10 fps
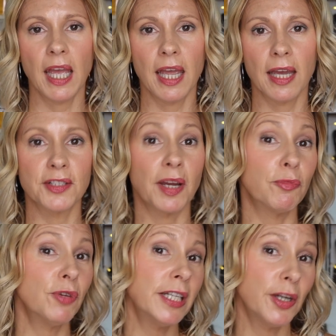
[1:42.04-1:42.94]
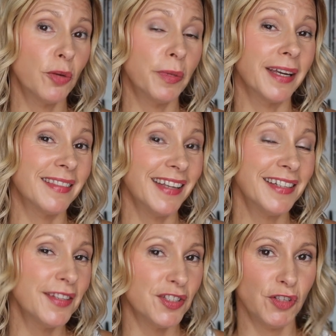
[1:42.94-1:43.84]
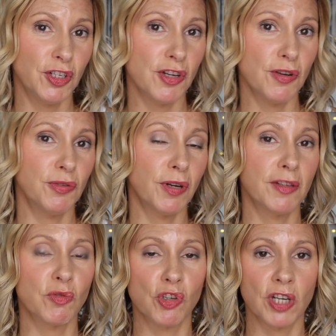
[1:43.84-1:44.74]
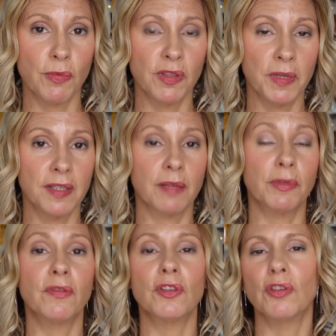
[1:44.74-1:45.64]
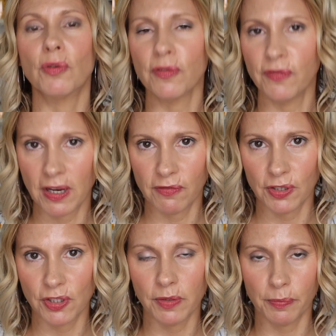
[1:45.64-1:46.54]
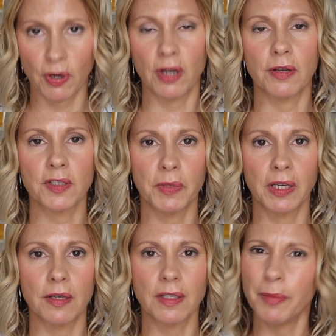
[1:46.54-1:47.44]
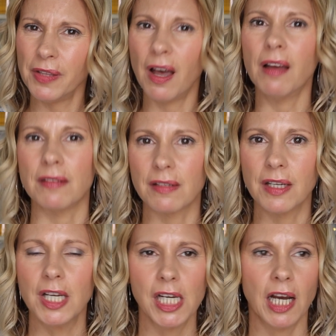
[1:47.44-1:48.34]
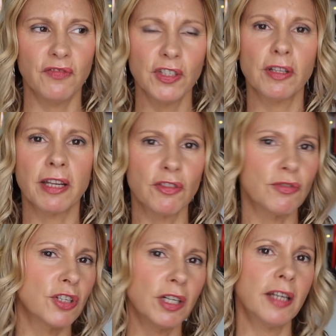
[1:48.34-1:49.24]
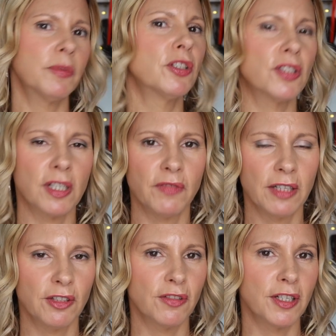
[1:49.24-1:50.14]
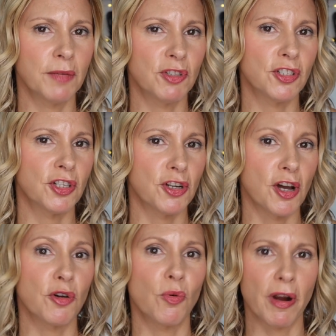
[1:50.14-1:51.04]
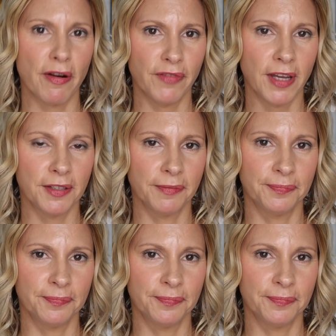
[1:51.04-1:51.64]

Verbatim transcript: And I'm really hoping at the end of this video, you guys will share with me some of your favorite products because I'm on the hunt. I feel like there's gotta be good stuff out there that I'm just not aware of yet.